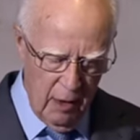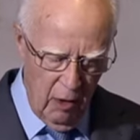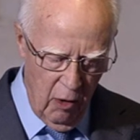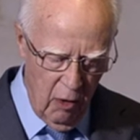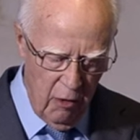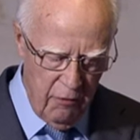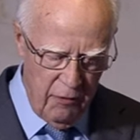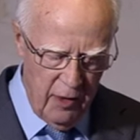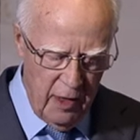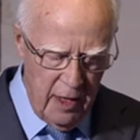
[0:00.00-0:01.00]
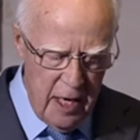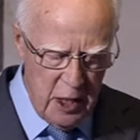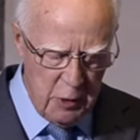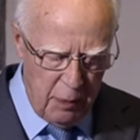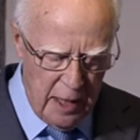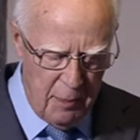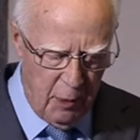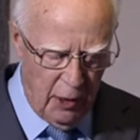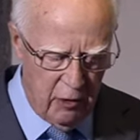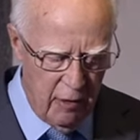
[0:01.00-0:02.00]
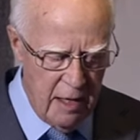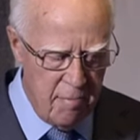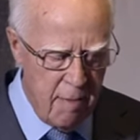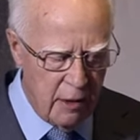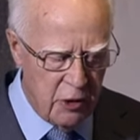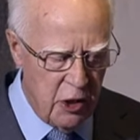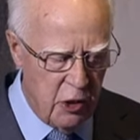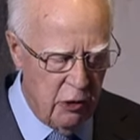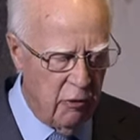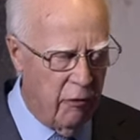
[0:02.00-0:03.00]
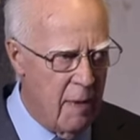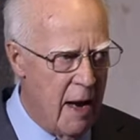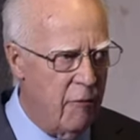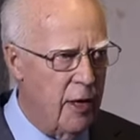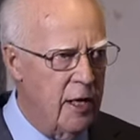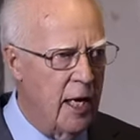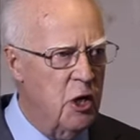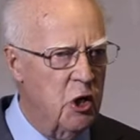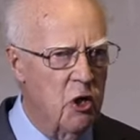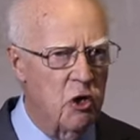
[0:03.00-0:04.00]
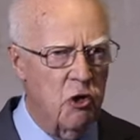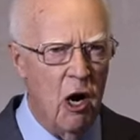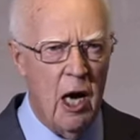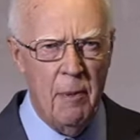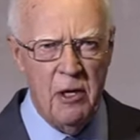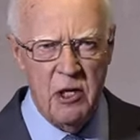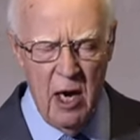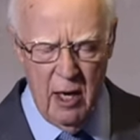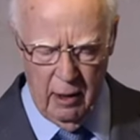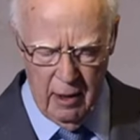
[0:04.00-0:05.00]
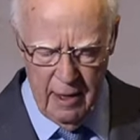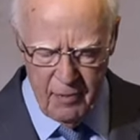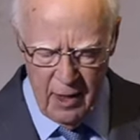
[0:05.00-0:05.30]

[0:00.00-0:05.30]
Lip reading: of his people, a great multitude from every nation, tribe and tongue